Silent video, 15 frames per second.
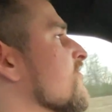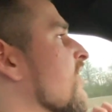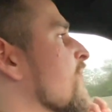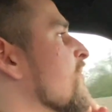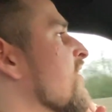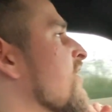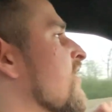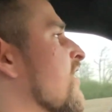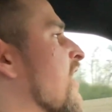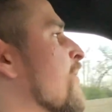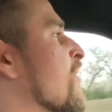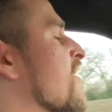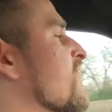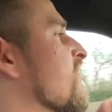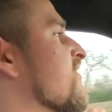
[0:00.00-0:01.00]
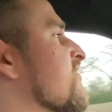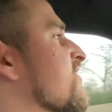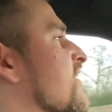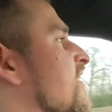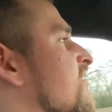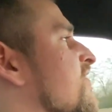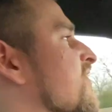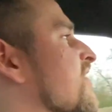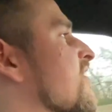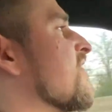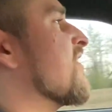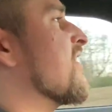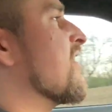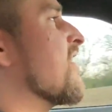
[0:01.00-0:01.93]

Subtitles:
So I'm of the stance that